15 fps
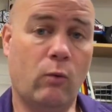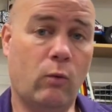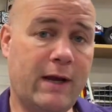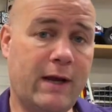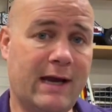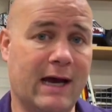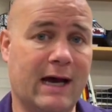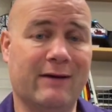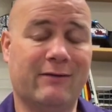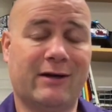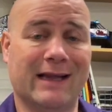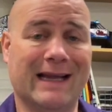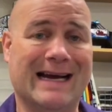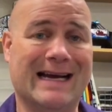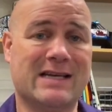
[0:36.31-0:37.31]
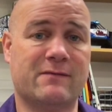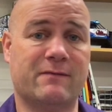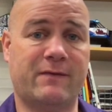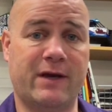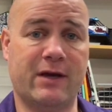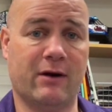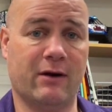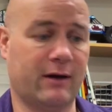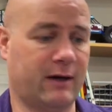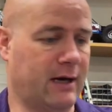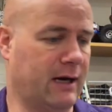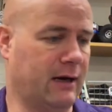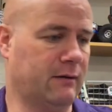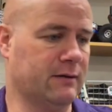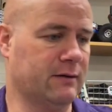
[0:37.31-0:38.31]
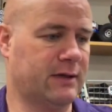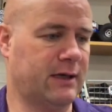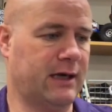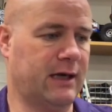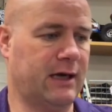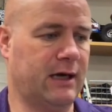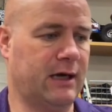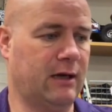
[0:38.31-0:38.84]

We have Class VR goggles, and